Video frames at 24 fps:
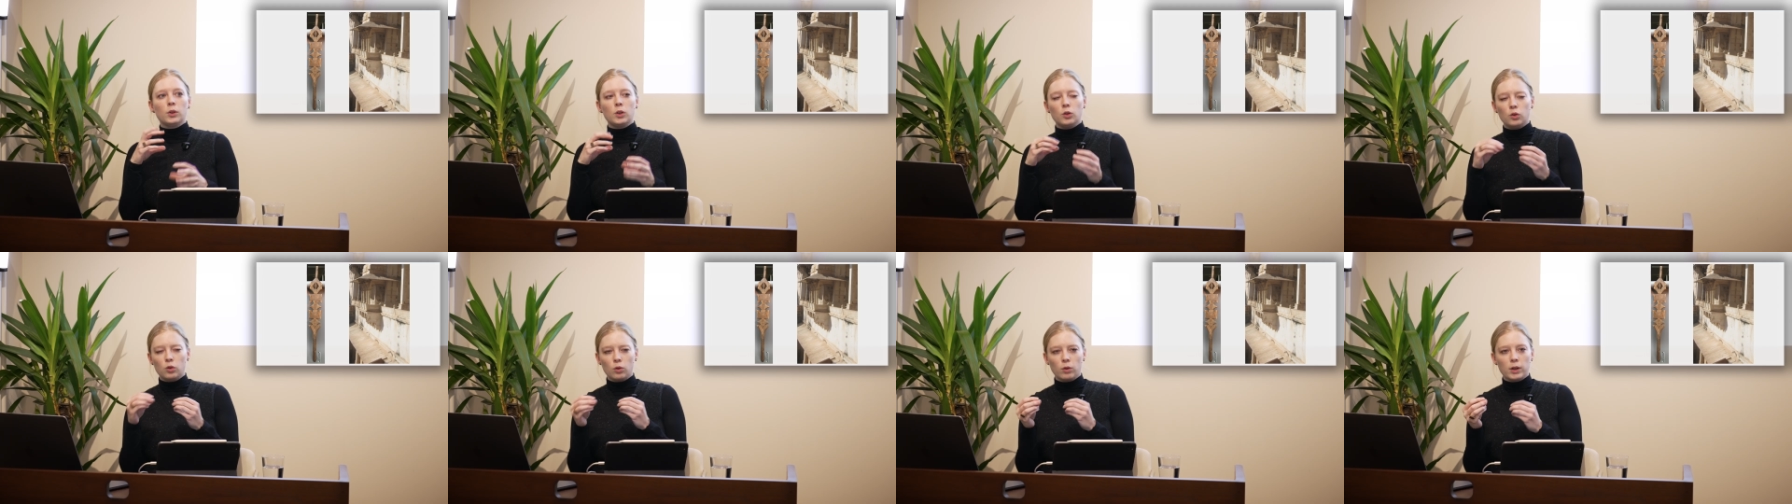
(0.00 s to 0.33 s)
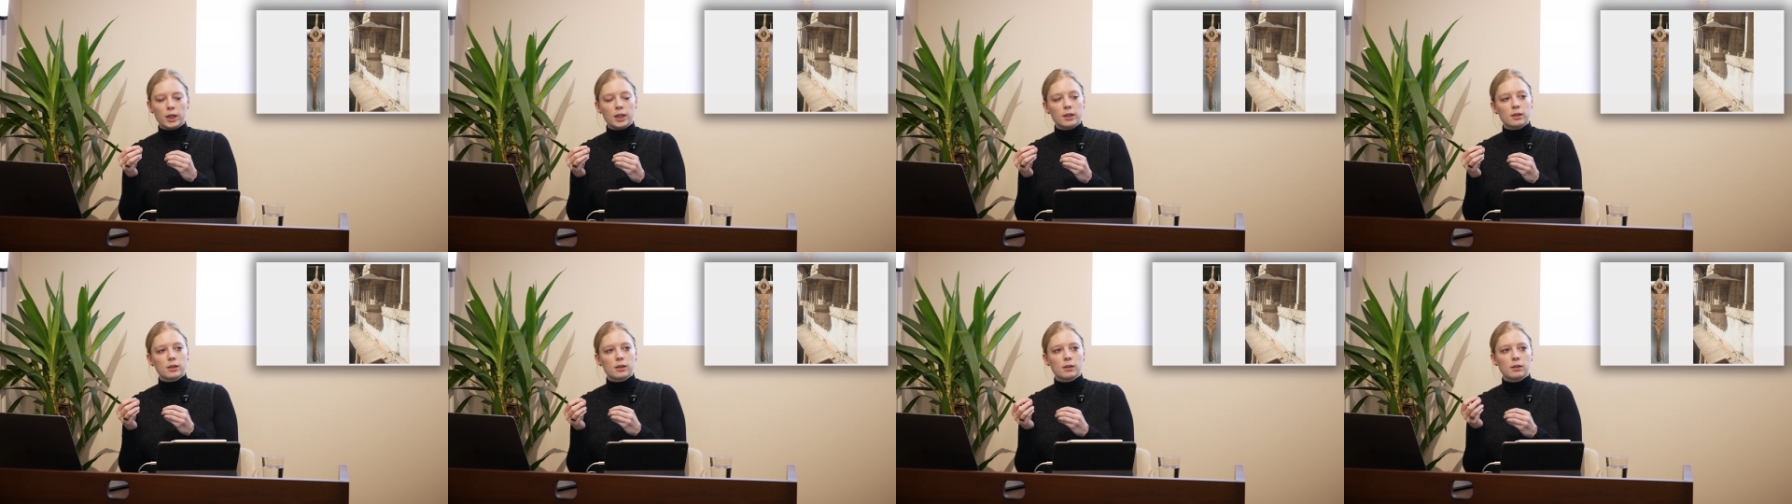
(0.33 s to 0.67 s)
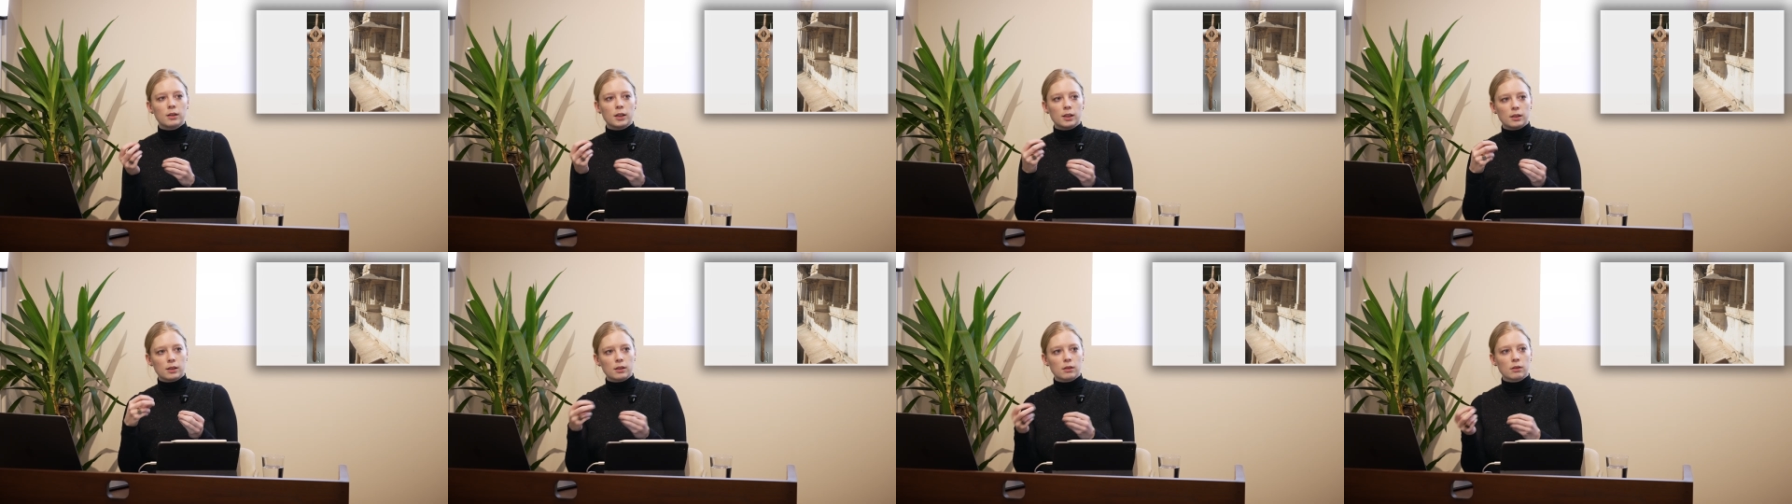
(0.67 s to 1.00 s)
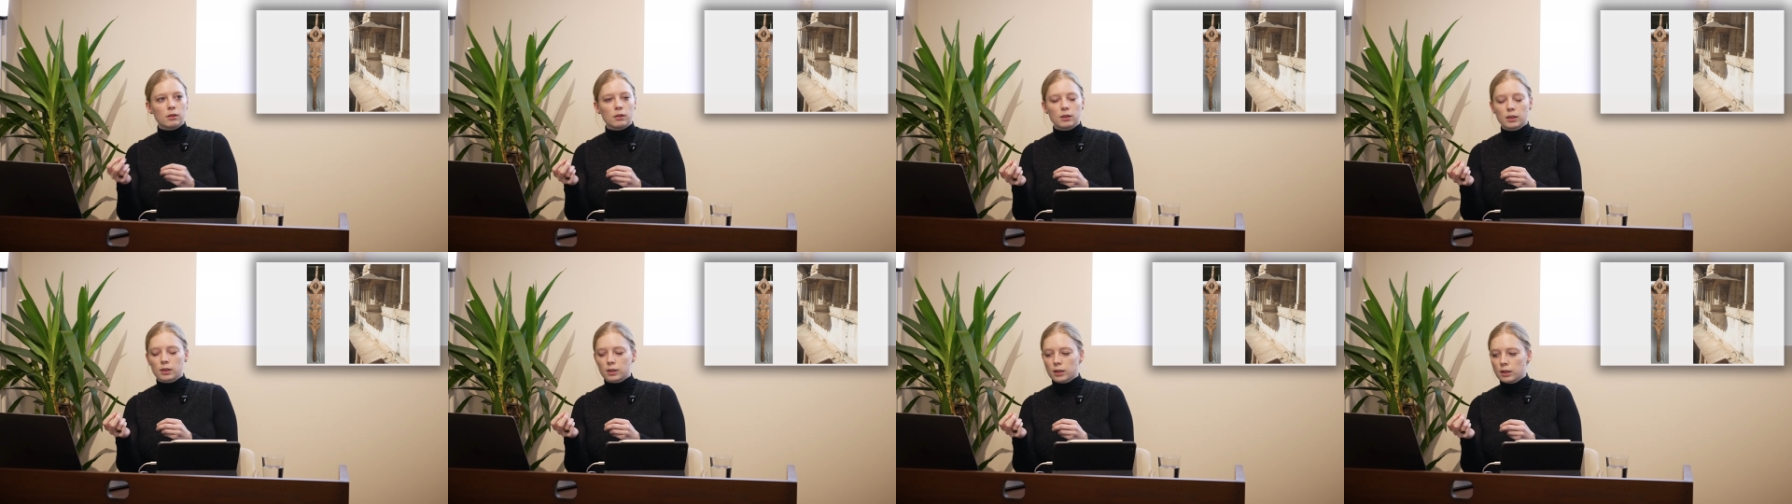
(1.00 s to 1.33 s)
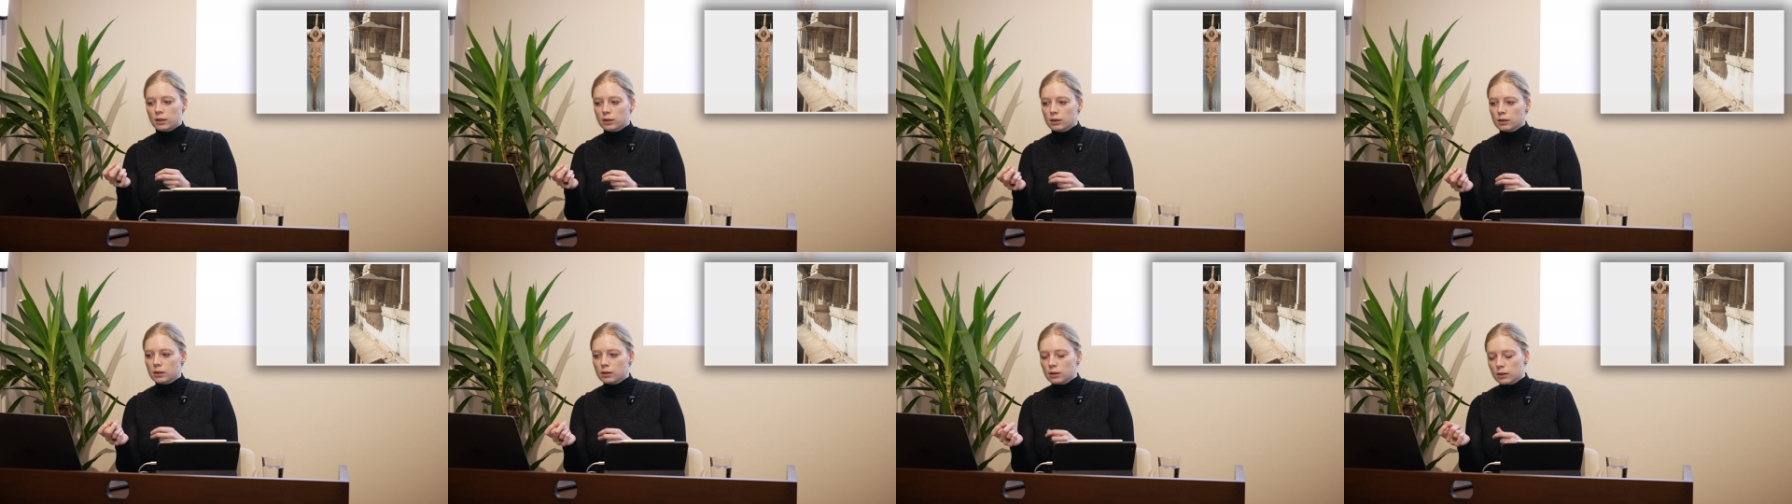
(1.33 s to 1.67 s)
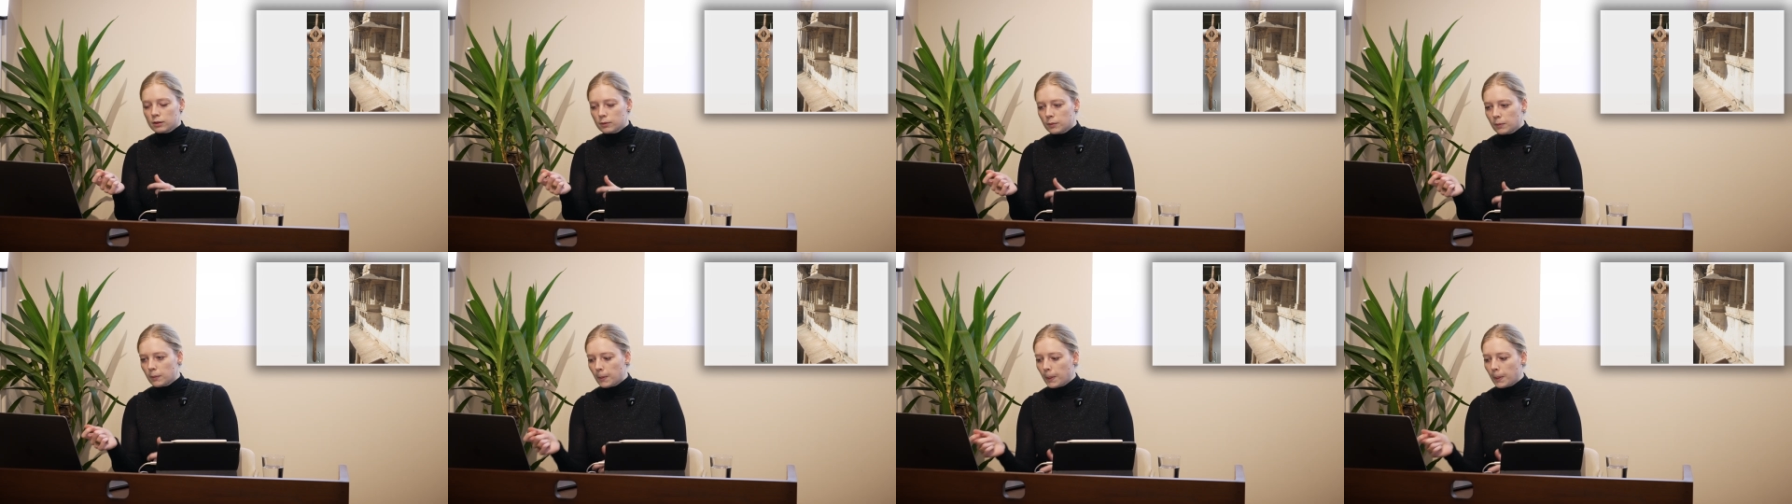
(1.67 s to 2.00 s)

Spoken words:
the joint that still exists.